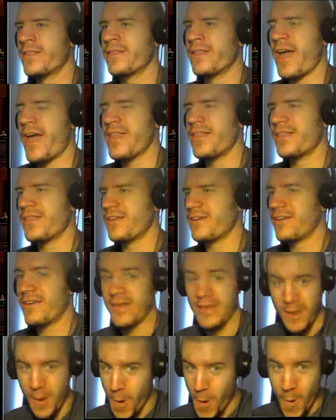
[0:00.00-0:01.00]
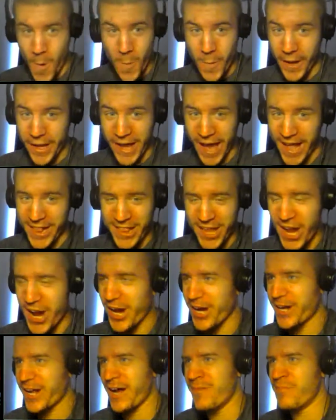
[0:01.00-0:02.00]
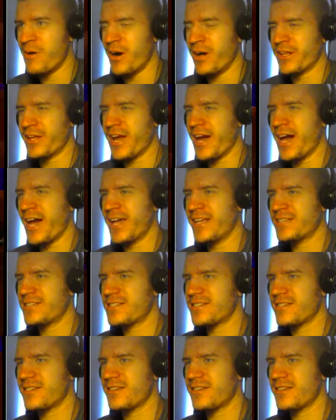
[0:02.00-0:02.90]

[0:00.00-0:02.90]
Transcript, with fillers: and we get there, come on guys.